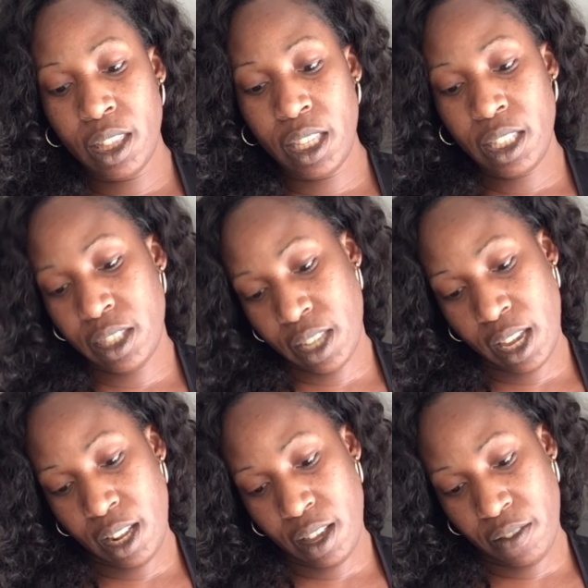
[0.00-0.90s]
this
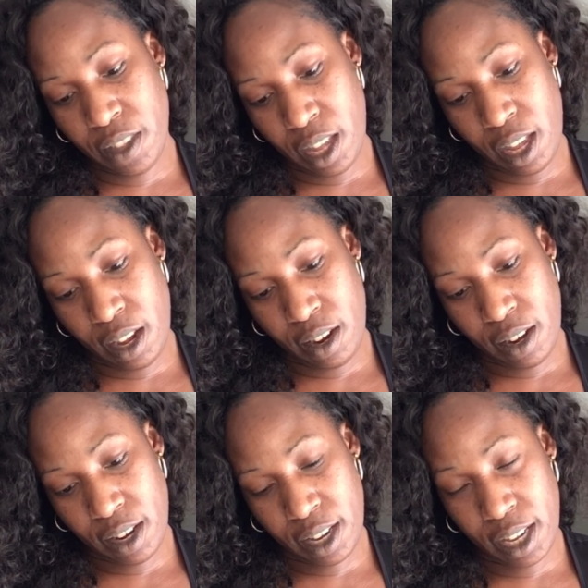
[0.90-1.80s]
state of the hair
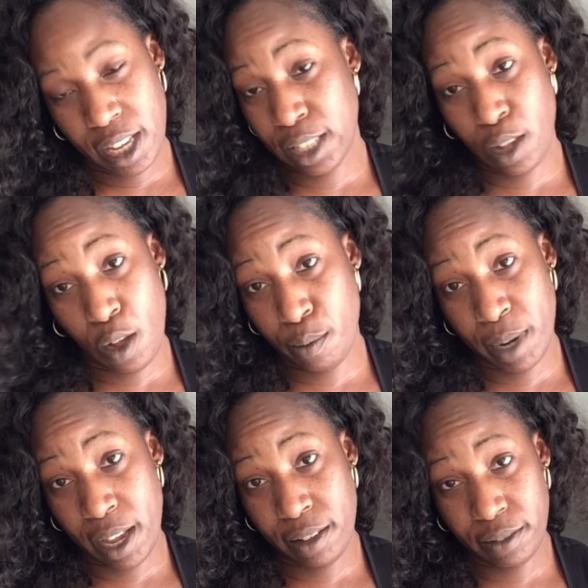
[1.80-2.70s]
is combed
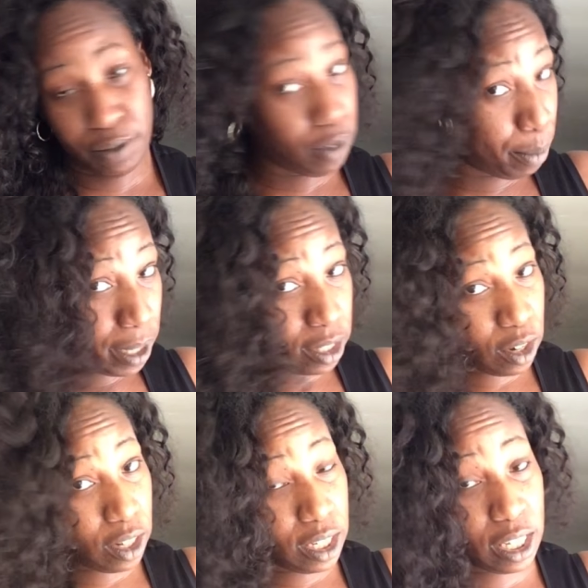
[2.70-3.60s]
out from its
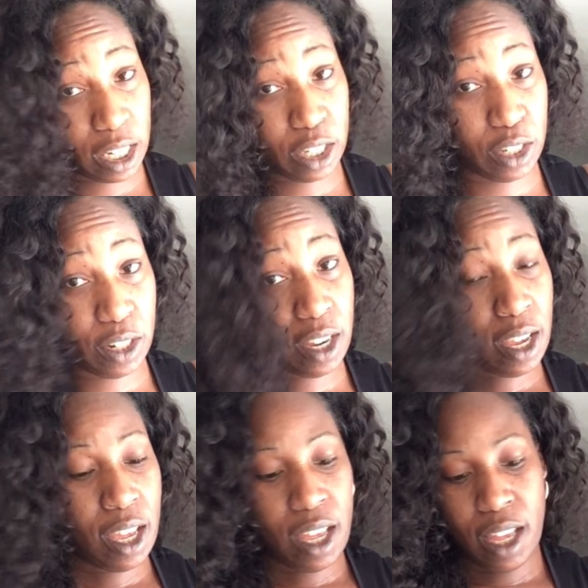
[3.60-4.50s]
curly texture.
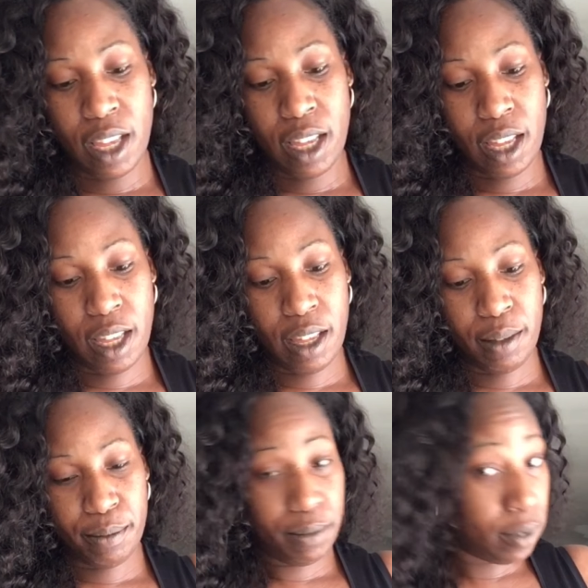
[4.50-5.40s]

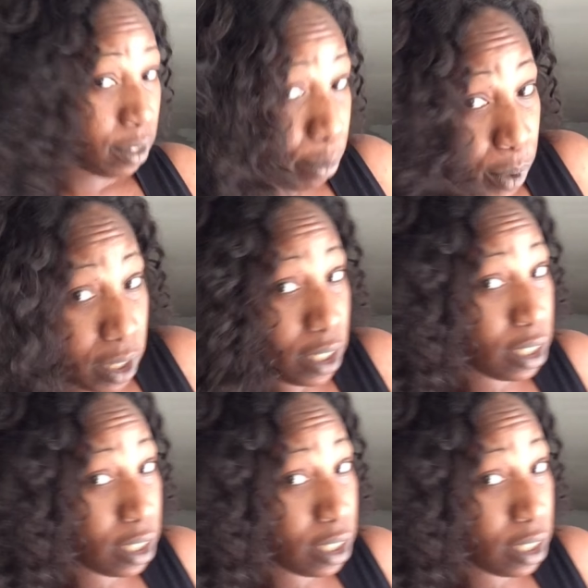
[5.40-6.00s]
But it